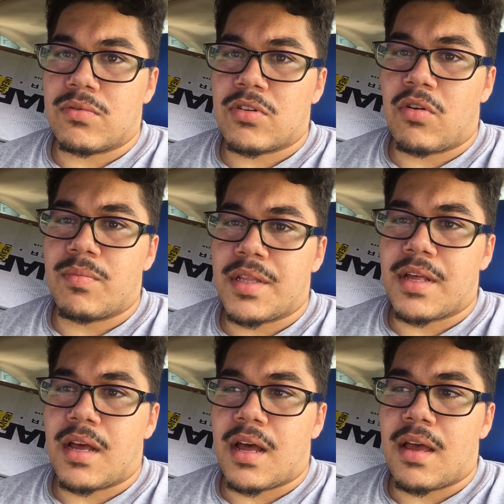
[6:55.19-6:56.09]
told me
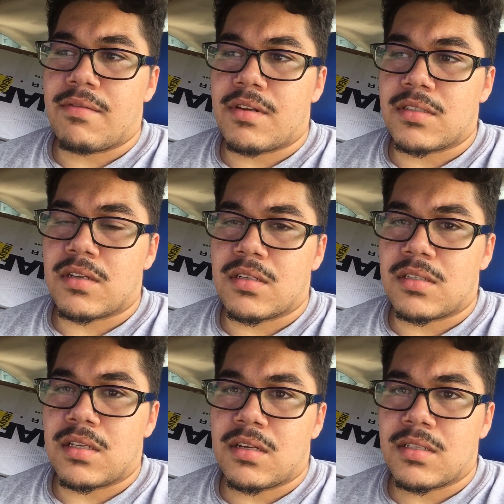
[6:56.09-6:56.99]
that I have an exhaust
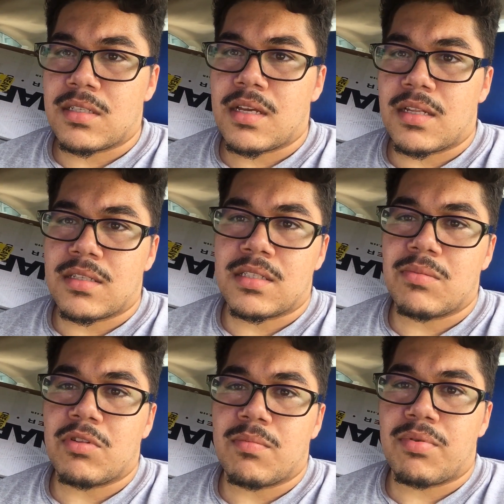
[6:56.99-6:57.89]
leak because he had the
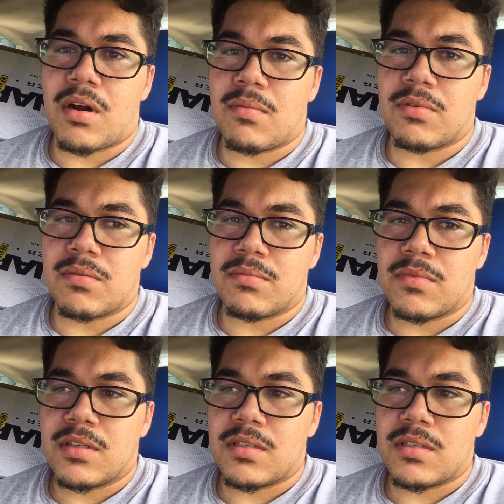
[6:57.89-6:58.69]
similar problem,